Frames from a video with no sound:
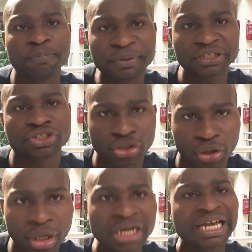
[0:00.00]

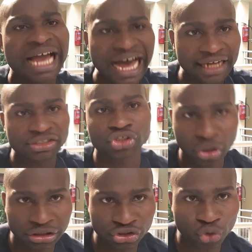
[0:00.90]
picture and
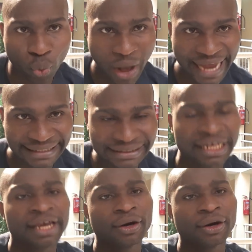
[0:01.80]
turn it to white.